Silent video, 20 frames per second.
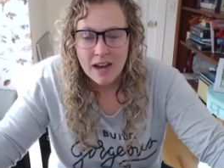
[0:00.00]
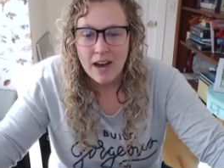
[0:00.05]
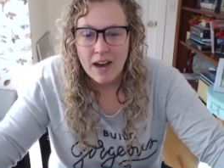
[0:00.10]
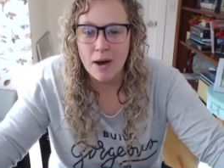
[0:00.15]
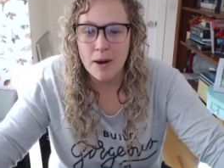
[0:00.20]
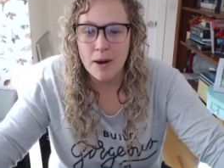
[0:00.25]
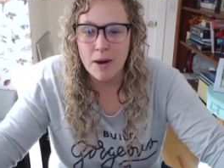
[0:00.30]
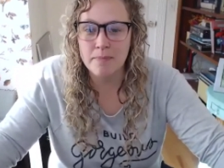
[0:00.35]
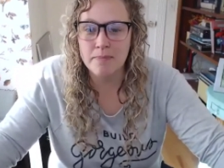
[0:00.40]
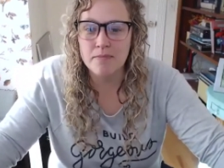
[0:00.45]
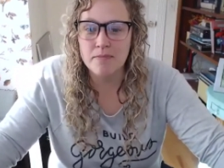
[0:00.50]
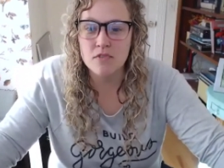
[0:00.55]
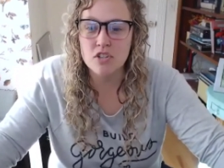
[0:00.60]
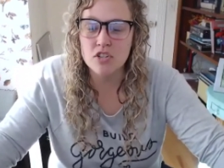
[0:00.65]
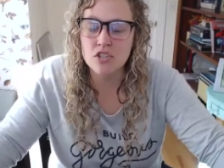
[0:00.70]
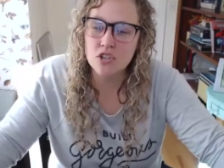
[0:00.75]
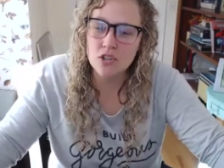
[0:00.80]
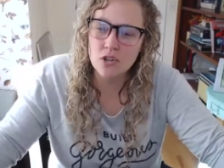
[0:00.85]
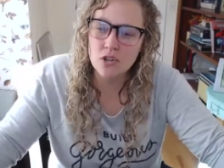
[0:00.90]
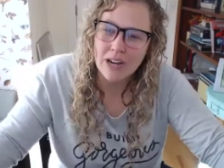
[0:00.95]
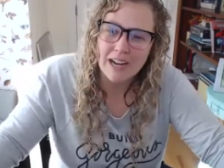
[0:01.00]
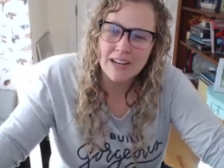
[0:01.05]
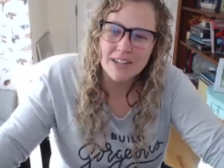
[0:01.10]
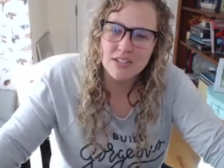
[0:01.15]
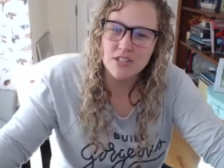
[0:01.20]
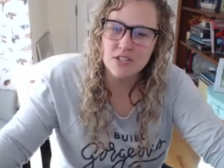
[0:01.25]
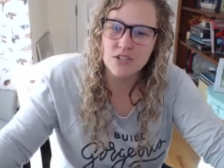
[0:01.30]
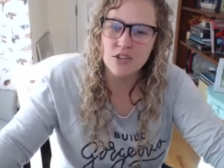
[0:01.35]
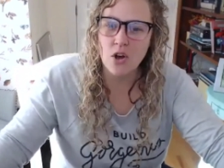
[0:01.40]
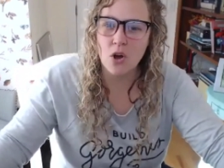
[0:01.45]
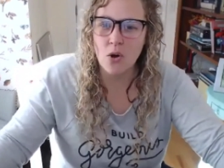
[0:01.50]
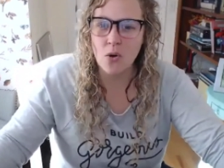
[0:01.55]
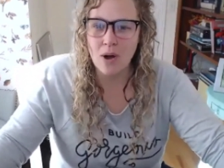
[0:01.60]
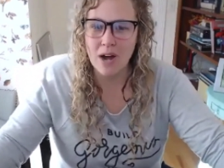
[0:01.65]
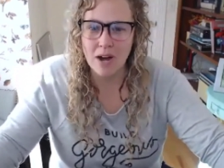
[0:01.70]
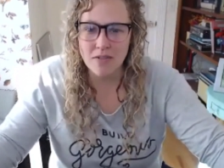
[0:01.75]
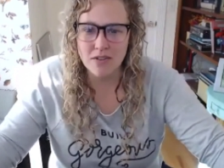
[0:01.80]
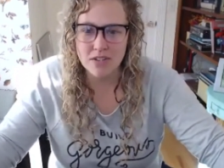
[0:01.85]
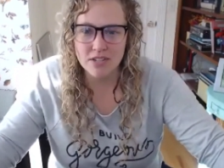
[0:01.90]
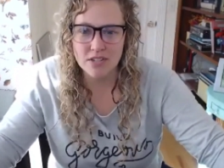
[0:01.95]
um, just so you guys know
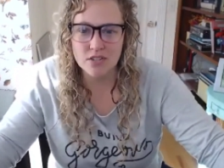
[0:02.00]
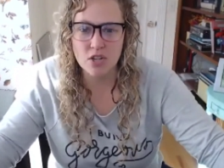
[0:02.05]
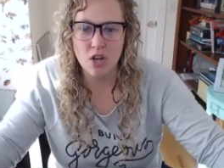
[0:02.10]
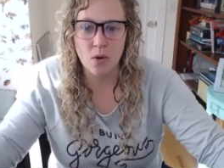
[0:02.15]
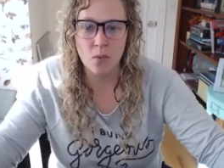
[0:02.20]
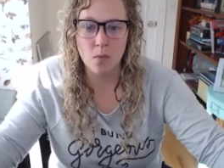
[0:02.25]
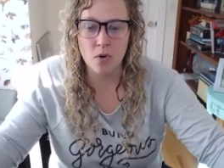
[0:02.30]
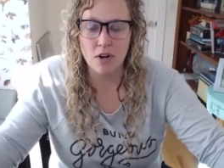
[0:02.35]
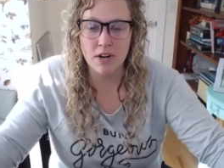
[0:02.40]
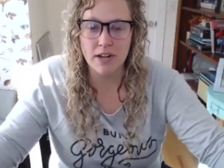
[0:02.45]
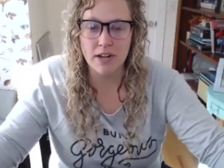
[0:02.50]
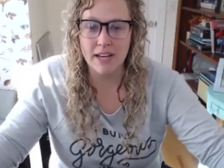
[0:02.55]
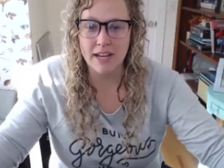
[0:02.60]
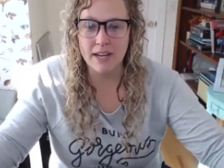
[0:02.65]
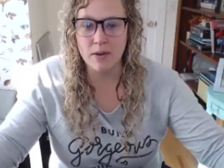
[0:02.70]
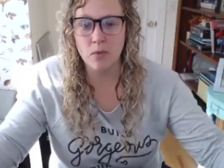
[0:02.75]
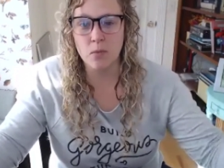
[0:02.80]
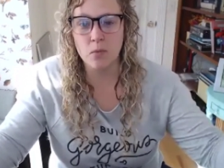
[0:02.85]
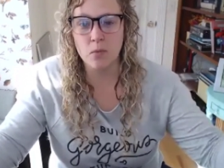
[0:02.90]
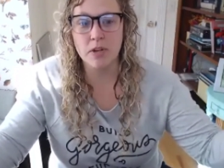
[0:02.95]
how this is all working,